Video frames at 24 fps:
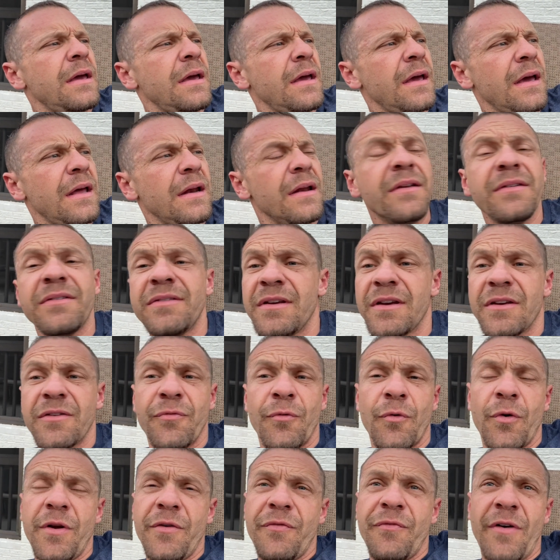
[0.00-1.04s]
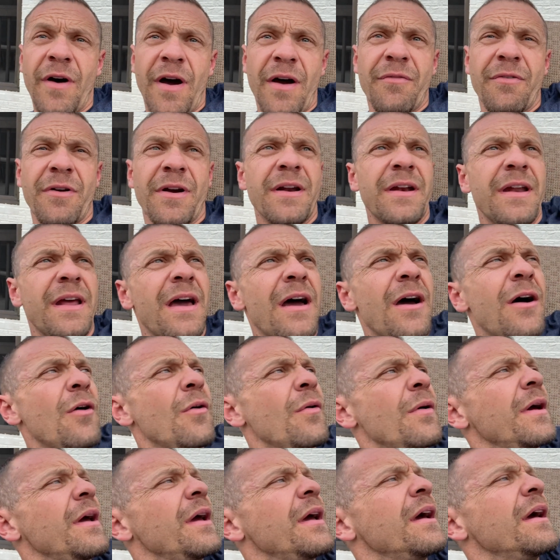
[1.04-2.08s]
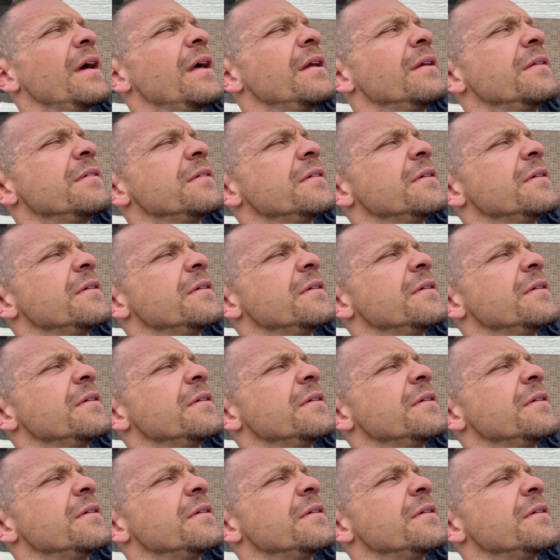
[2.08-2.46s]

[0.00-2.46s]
and it's six forty-five right now, and